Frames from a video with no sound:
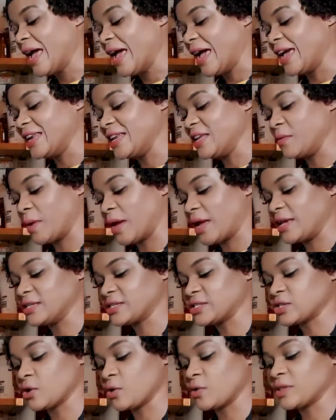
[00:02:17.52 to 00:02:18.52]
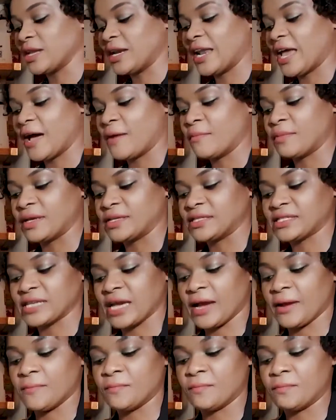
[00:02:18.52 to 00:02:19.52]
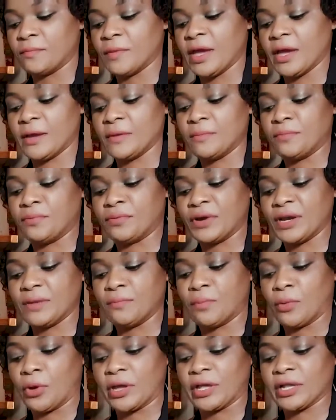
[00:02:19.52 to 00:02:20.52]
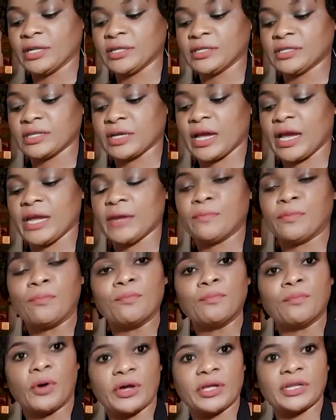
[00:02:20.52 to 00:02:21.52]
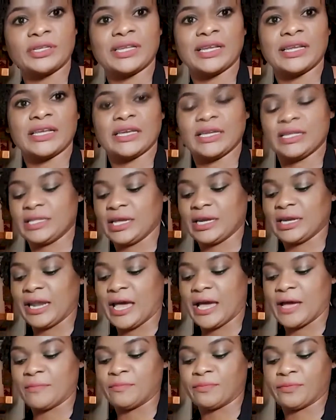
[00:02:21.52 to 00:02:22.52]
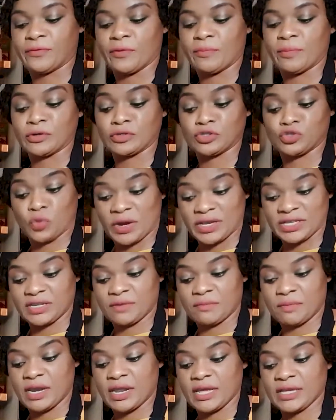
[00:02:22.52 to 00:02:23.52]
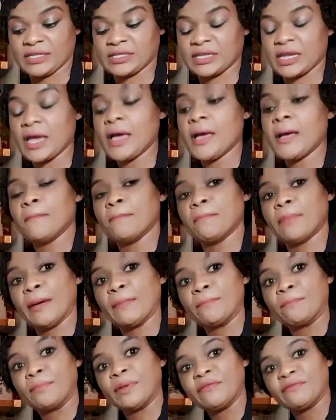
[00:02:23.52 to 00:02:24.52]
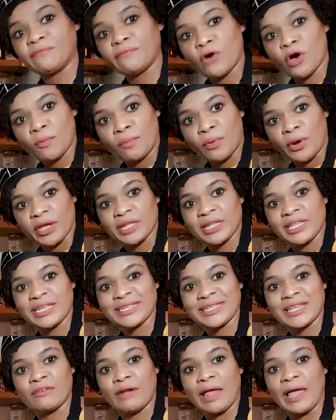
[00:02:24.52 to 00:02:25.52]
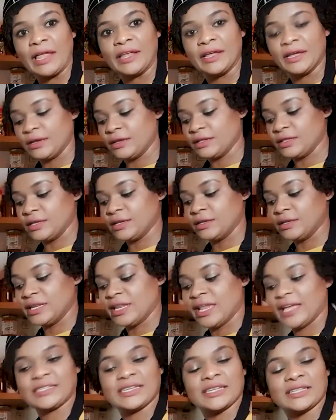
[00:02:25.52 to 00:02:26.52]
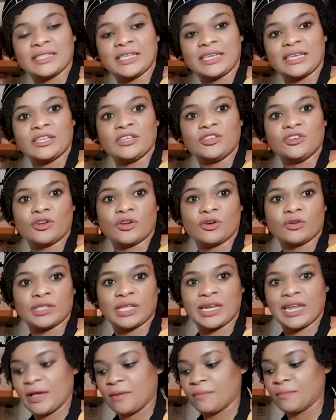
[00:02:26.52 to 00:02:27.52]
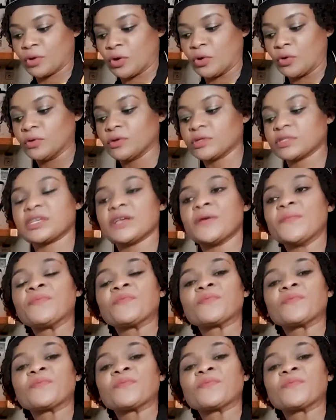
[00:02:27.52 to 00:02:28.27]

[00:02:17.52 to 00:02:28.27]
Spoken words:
Anyway, so the lamb is pre-boiled. I boiled the lamb for about 20 minutes, but before boiling letting the lamb cooked,